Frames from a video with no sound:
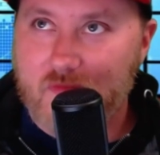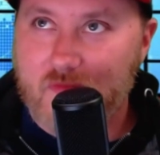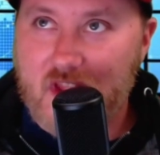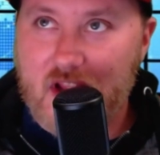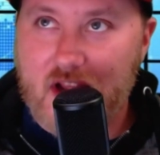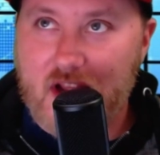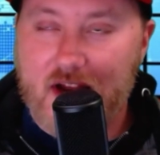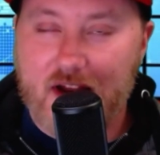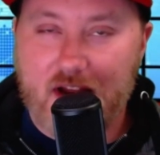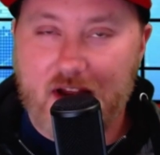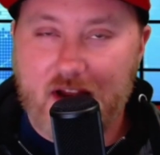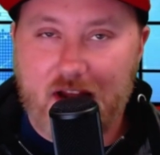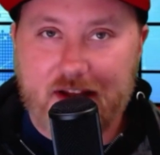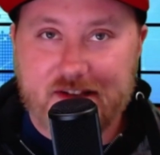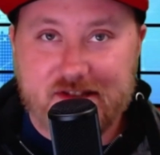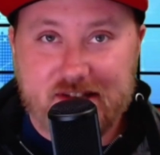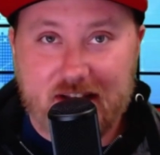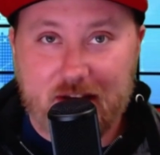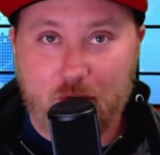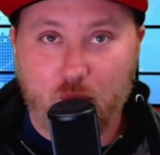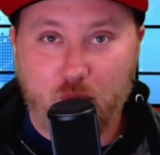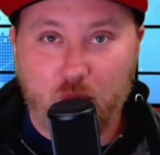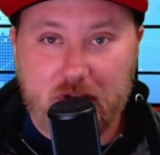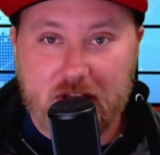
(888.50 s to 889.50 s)
I
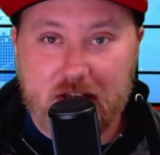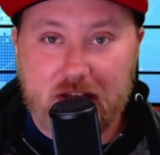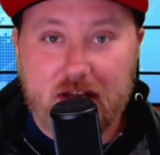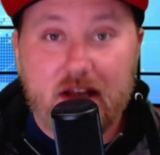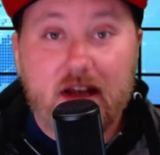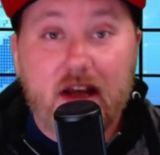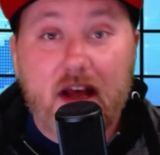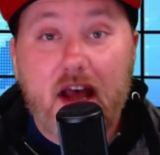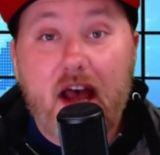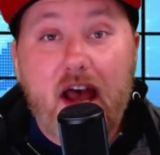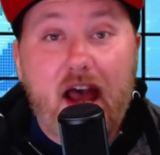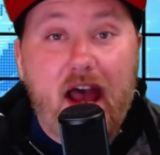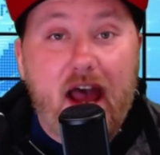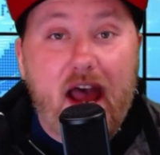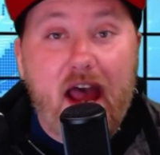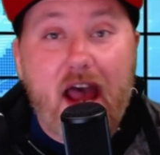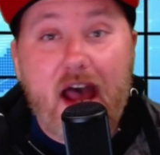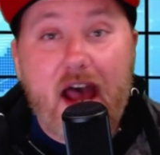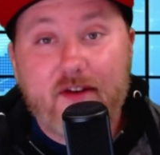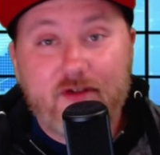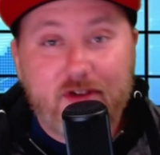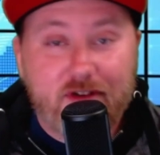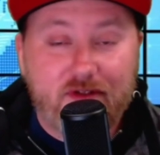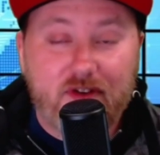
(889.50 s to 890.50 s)
say we,
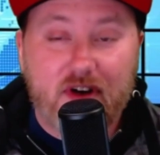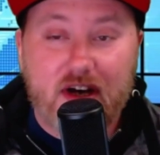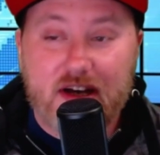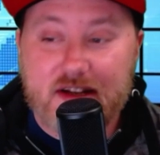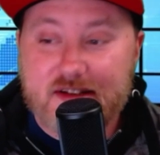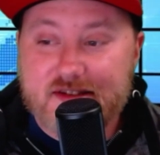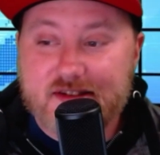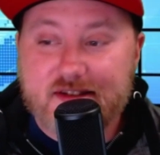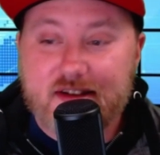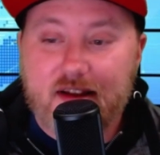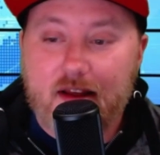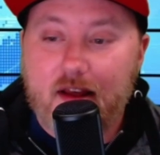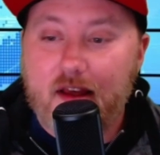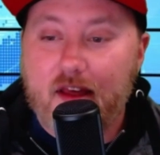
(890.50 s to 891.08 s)
half of us